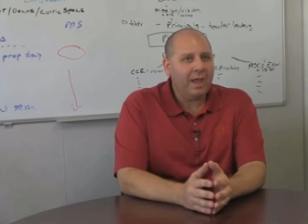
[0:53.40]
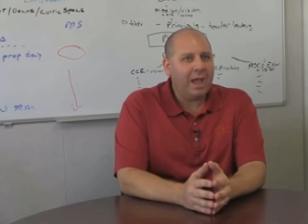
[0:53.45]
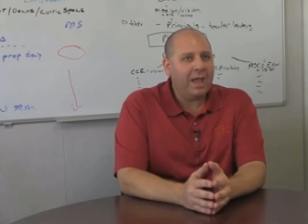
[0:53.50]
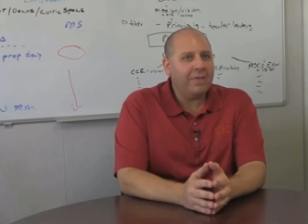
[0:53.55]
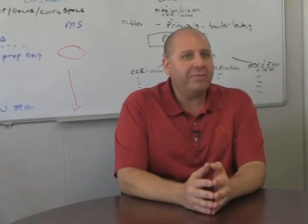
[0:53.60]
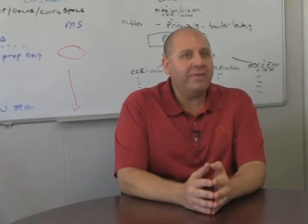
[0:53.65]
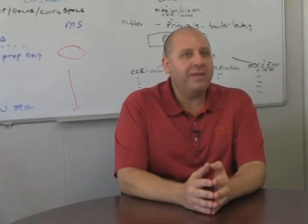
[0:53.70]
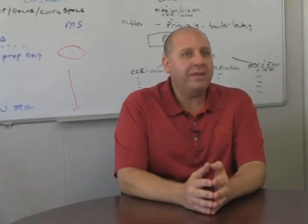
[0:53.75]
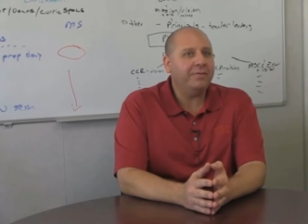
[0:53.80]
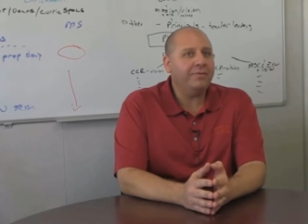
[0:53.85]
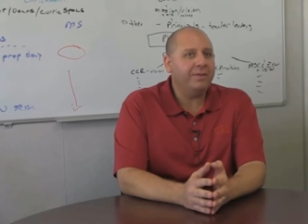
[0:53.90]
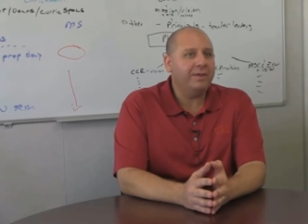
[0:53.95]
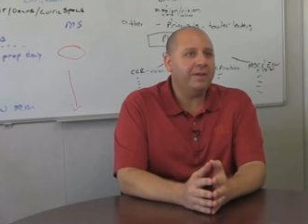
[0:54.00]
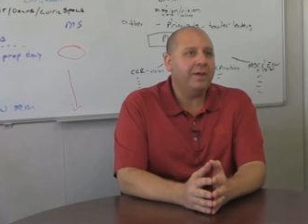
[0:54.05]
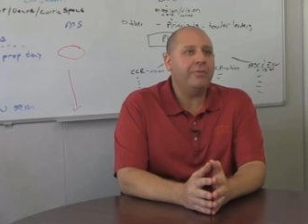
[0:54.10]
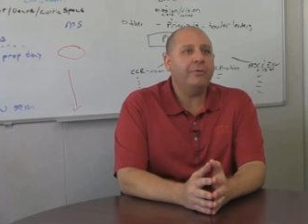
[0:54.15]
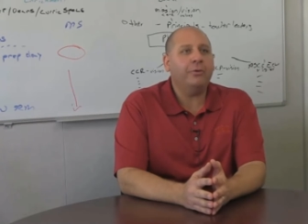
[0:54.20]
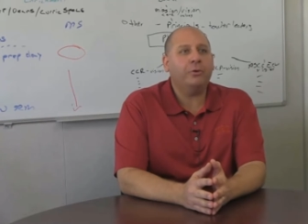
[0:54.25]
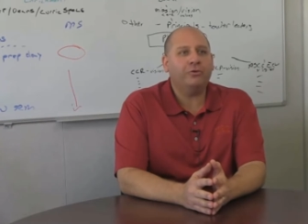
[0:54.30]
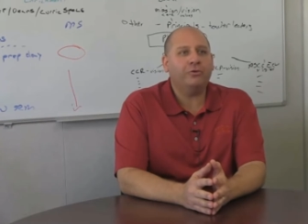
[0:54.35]
I think the
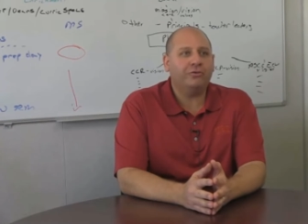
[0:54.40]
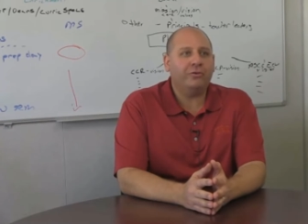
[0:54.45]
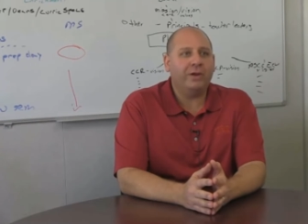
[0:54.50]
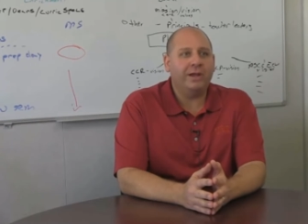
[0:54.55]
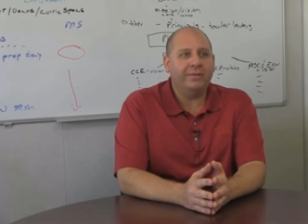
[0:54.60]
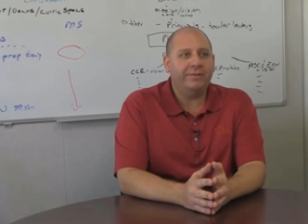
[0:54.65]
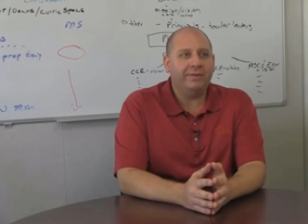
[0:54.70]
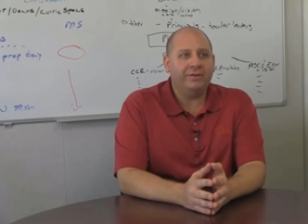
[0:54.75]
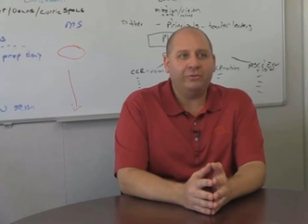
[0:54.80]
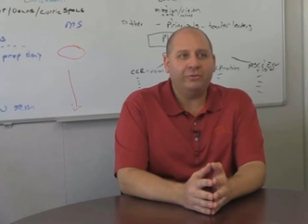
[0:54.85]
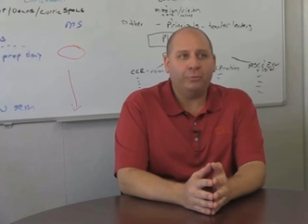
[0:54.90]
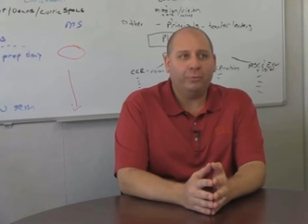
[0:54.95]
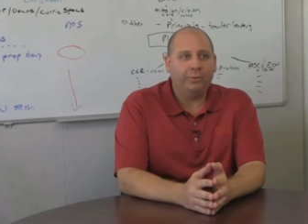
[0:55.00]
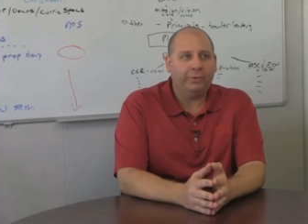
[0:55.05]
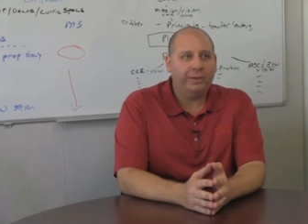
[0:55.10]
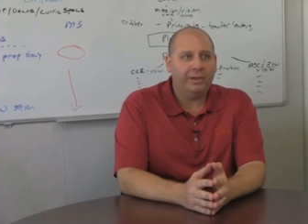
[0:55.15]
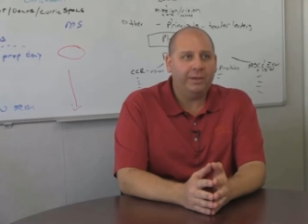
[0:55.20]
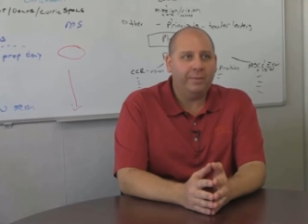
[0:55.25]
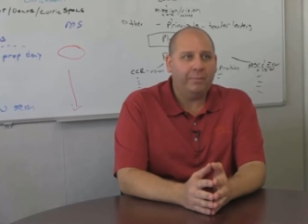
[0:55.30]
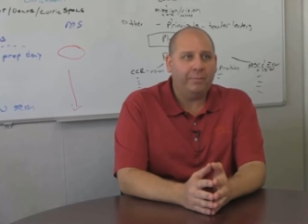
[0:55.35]
other trait that's
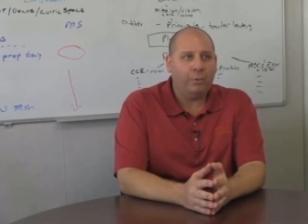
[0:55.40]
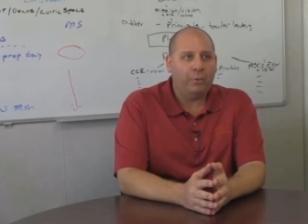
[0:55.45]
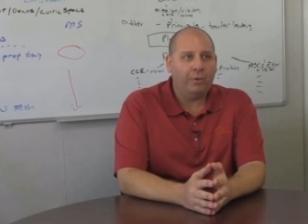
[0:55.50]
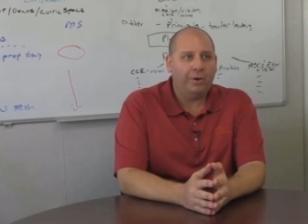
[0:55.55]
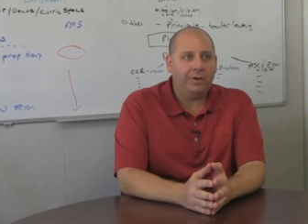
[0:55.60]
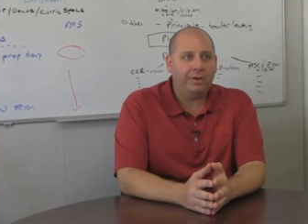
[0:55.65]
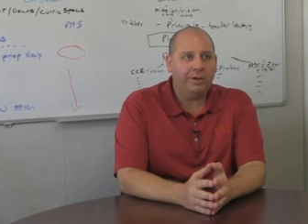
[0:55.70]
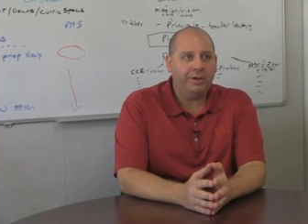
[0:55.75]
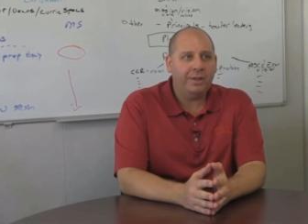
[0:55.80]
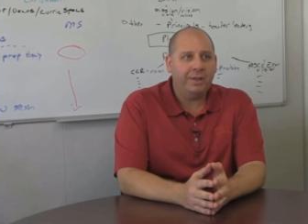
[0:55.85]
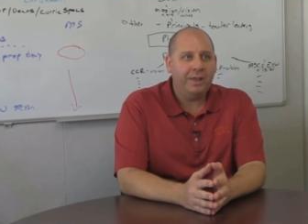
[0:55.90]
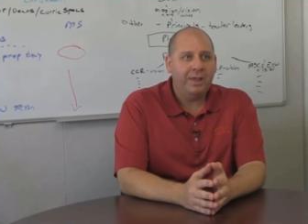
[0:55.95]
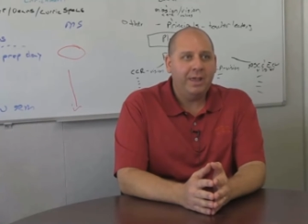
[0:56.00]
really important